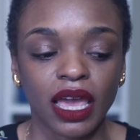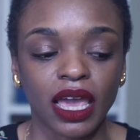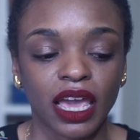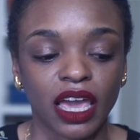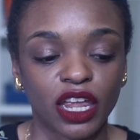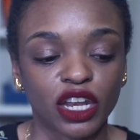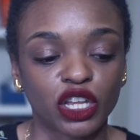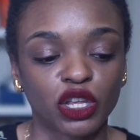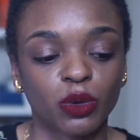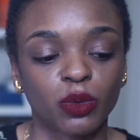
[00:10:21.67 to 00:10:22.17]

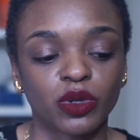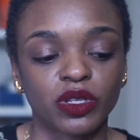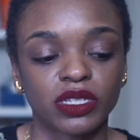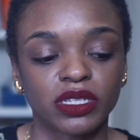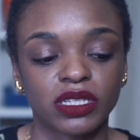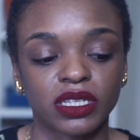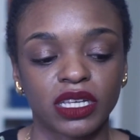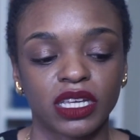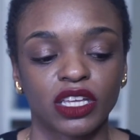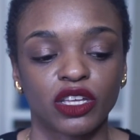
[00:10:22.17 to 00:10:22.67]
and you will
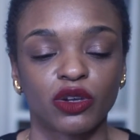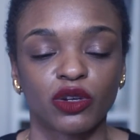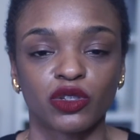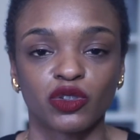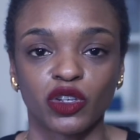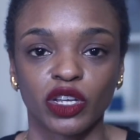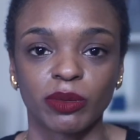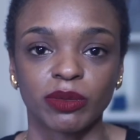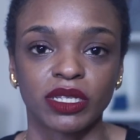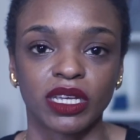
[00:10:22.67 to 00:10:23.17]
see your
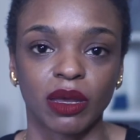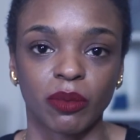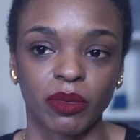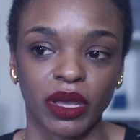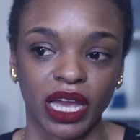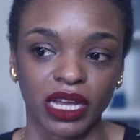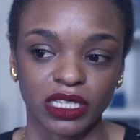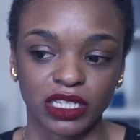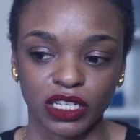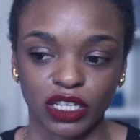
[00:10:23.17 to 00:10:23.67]
dreams come
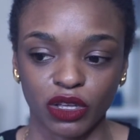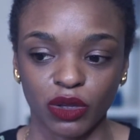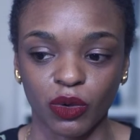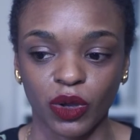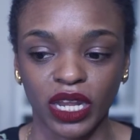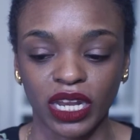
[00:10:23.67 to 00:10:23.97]
back to you.